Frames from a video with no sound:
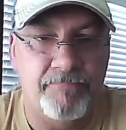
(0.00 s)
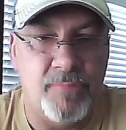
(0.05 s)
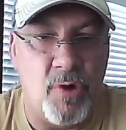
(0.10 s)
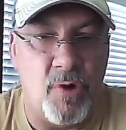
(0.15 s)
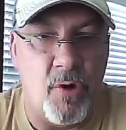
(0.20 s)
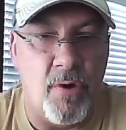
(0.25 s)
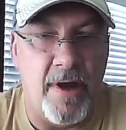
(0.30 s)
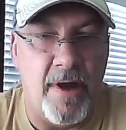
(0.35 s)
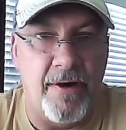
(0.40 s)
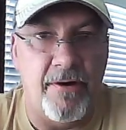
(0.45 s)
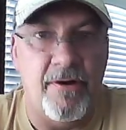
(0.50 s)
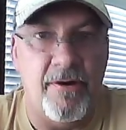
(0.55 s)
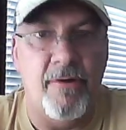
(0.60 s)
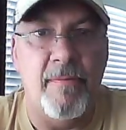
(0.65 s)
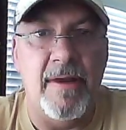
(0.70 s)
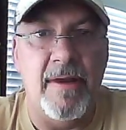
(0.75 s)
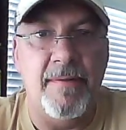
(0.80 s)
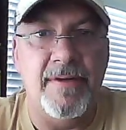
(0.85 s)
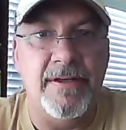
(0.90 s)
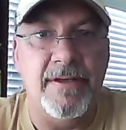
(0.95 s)
I don't know,
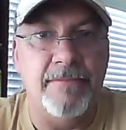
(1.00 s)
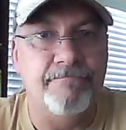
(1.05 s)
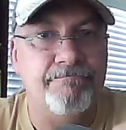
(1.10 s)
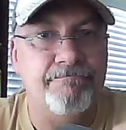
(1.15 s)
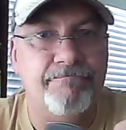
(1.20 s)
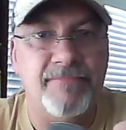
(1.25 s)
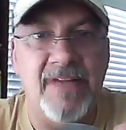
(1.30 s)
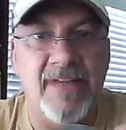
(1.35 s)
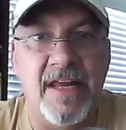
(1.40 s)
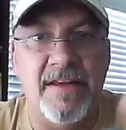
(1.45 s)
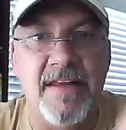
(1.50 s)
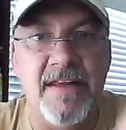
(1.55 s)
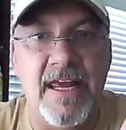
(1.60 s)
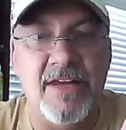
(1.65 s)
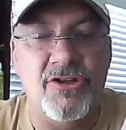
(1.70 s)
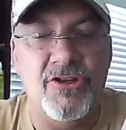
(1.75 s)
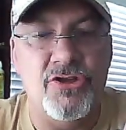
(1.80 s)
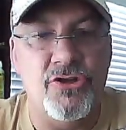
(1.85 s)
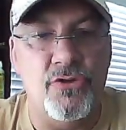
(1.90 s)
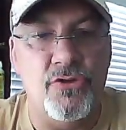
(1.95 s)
maybe 10
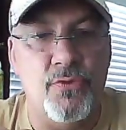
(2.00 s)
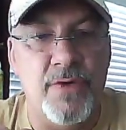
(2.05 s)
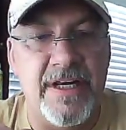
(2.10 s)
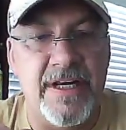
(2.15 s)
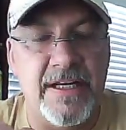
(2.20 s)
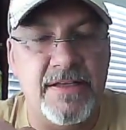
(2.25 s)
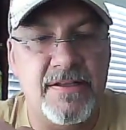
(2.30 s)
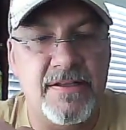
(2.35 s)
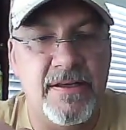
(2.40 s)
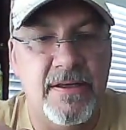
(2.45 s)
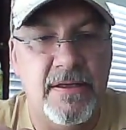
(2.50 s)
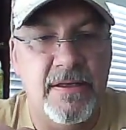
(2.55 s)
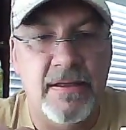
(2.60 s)
days, 2 weeks.